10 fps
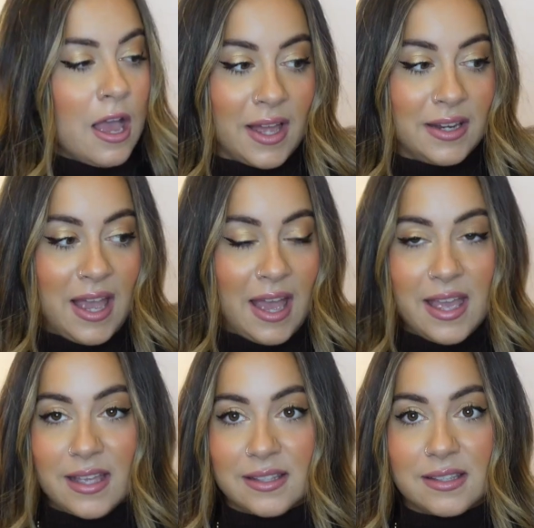And yeah,
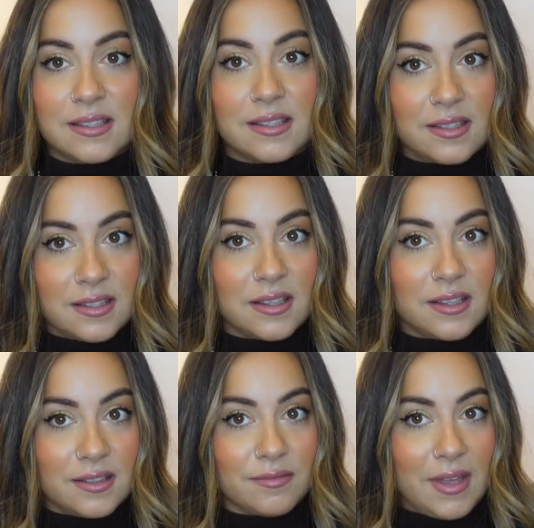it's
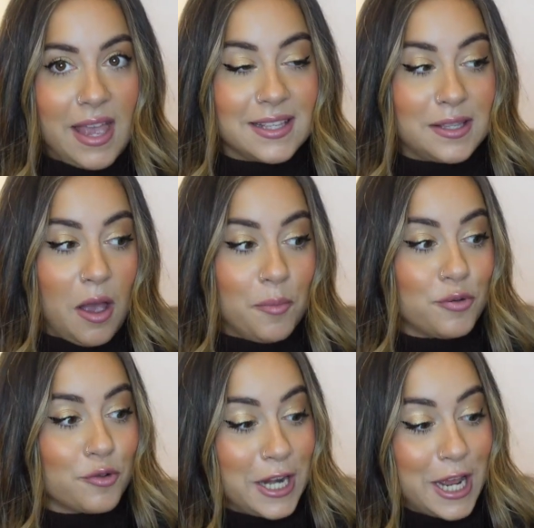a
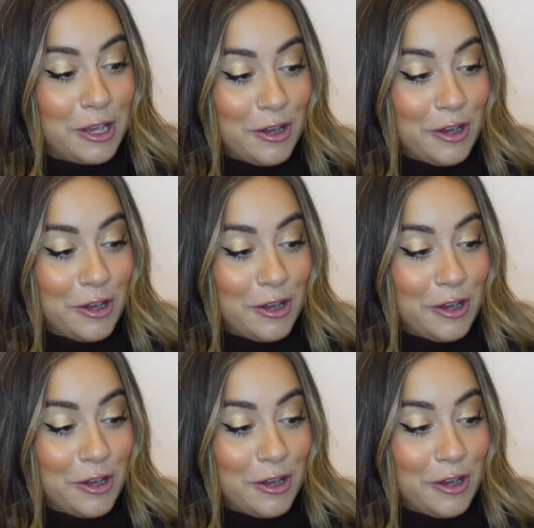pretty